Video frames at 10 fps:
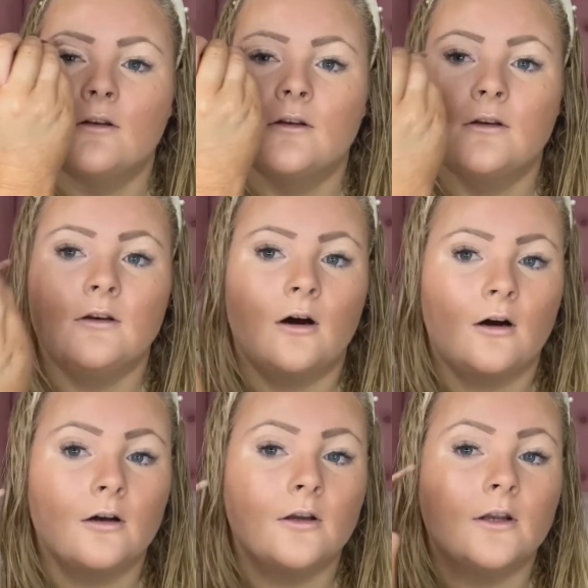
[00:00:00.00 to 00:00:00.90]

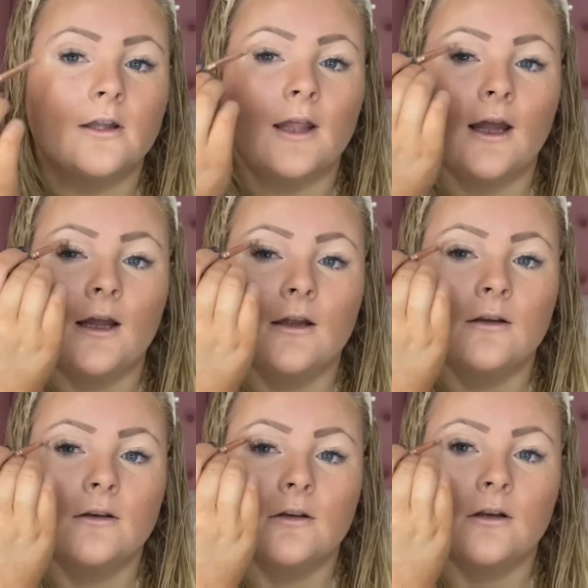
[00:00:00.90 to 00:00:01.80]
Darken that,
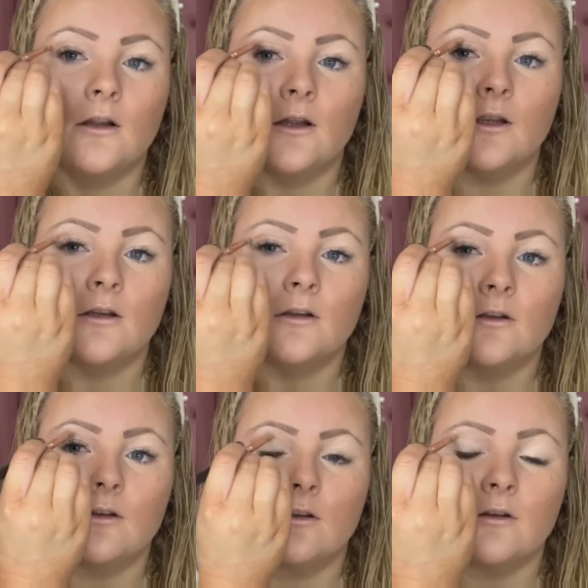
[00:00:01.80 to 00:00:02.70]
like
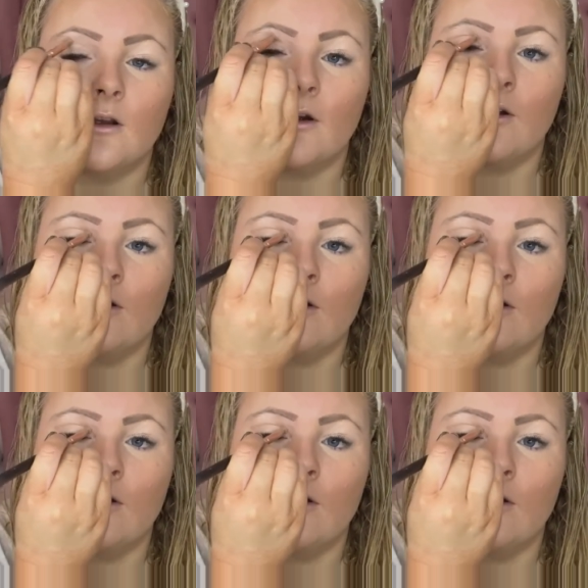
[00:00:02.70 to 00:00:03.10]
so.